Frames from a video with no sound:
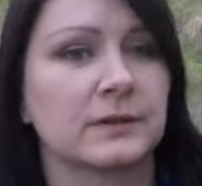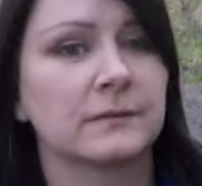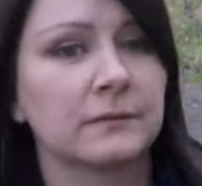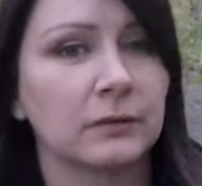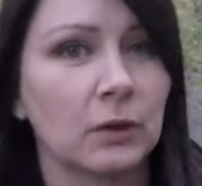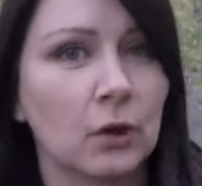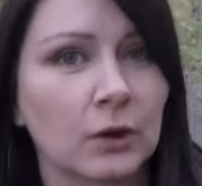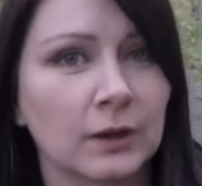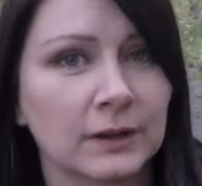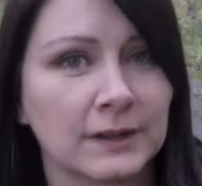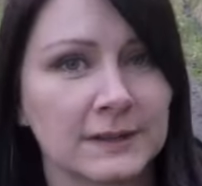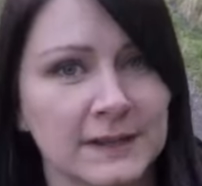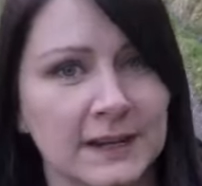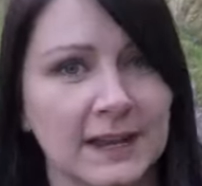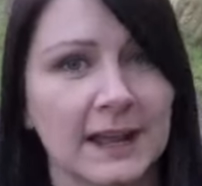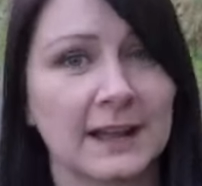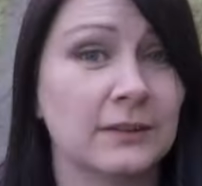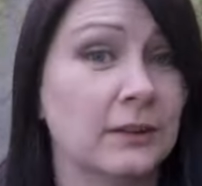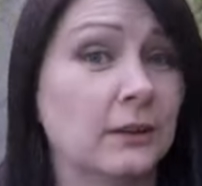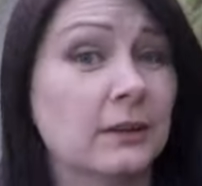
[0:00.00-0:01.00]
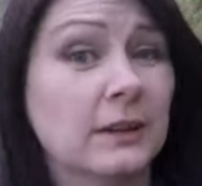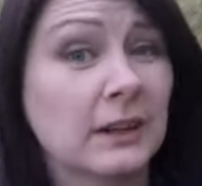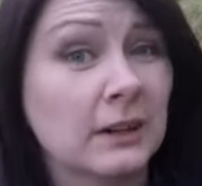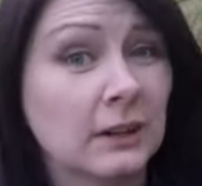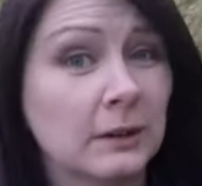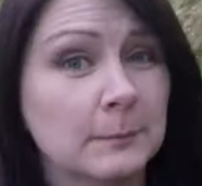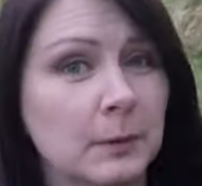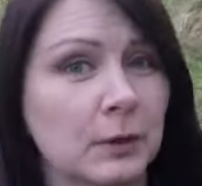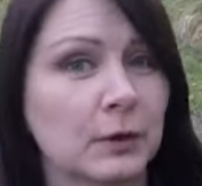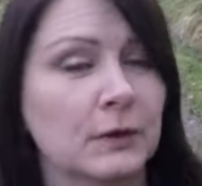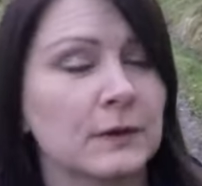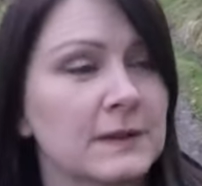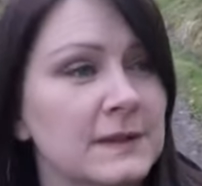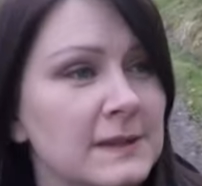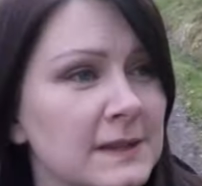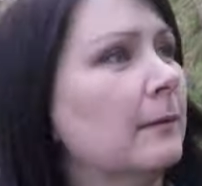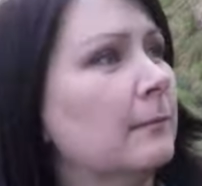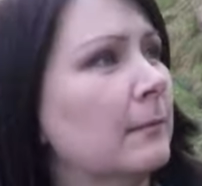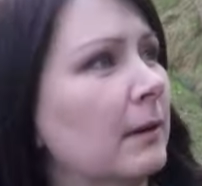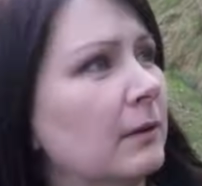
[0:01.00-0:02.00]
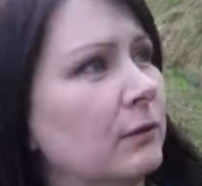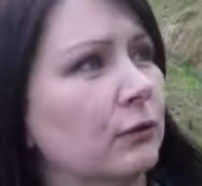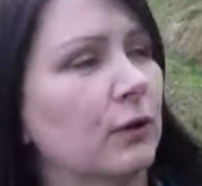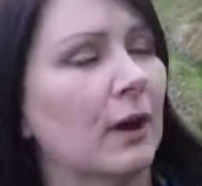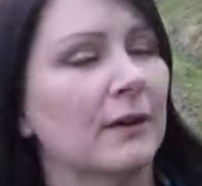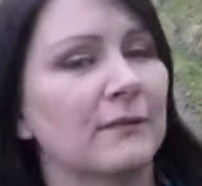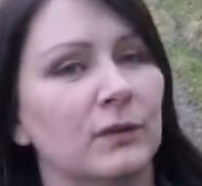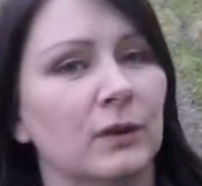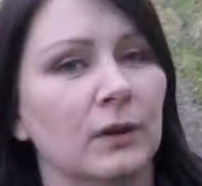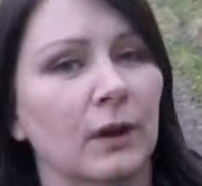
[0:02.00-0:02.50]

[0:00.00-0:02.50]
vlogging as I can down here because I do have an